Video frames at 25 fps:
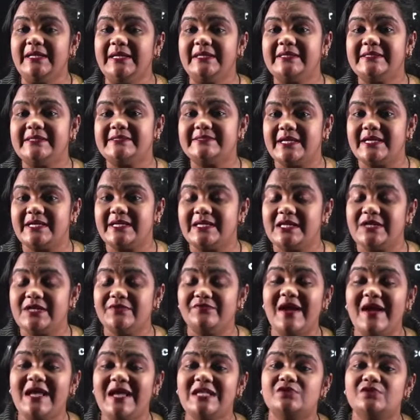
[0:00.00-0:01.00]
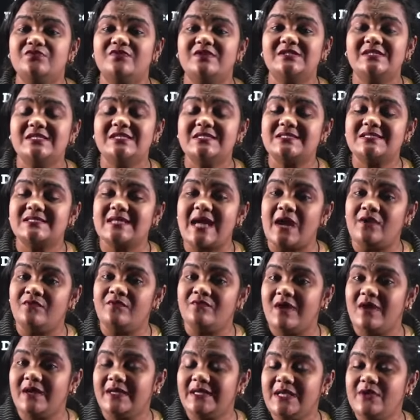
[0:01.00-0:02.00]
is a device which is
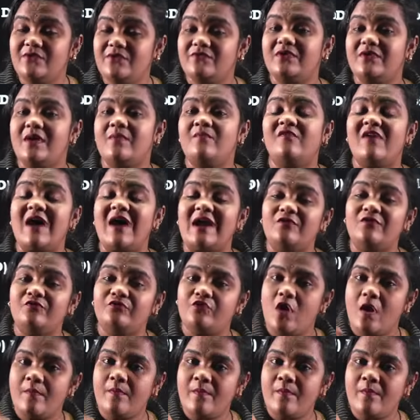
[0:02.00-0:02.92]
converting from one form